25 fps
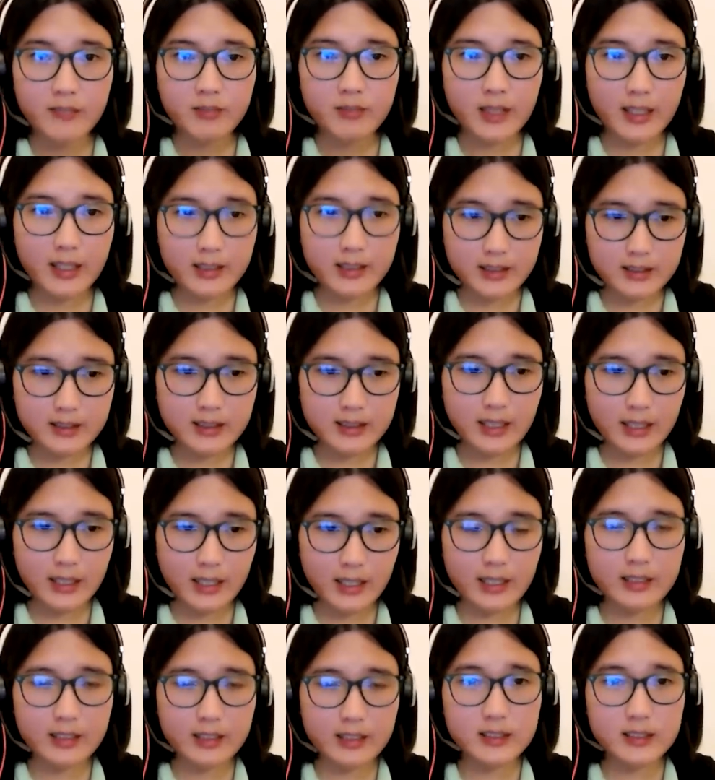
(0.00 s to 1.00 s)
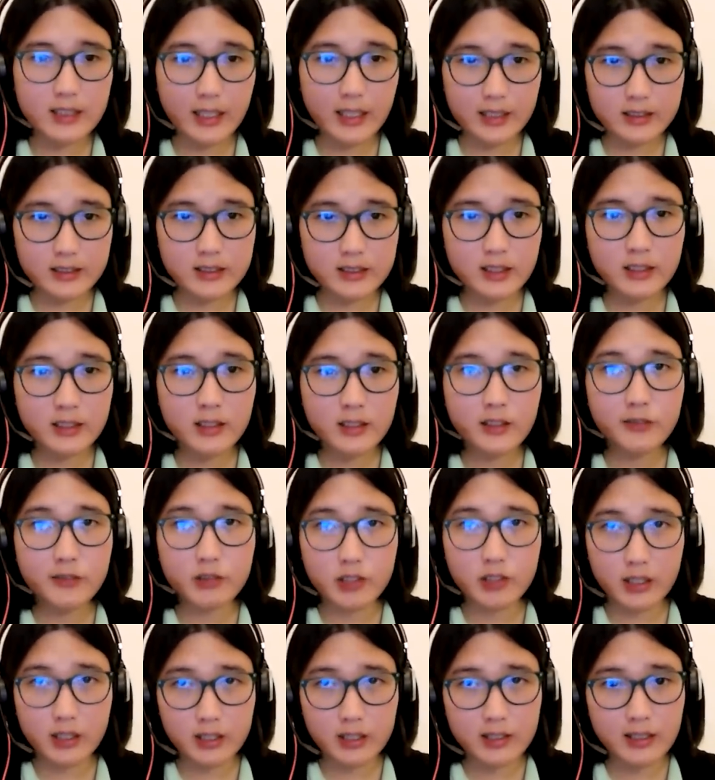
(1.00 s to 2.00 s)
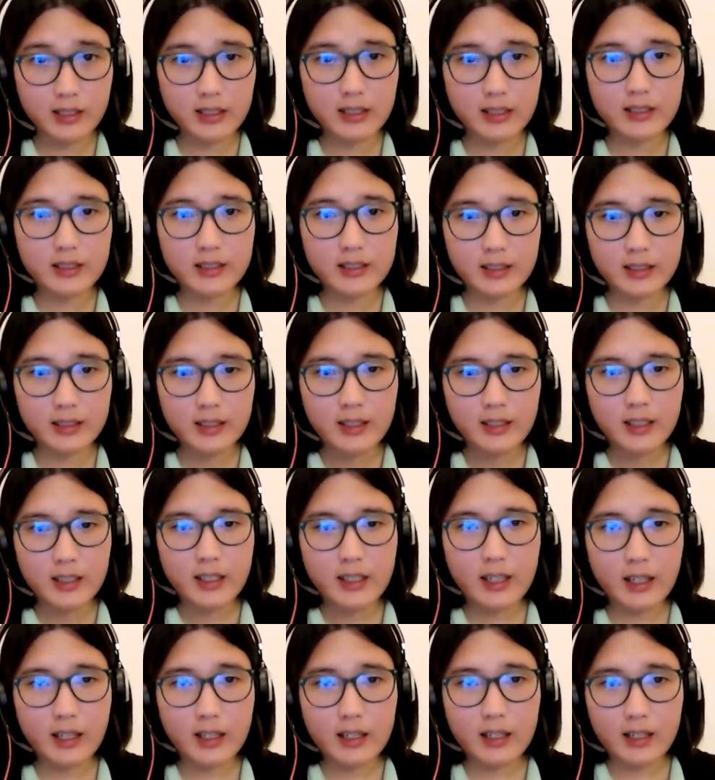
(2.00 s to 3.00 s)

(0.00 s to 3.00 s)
I, discuss, I discussed the work that I did in,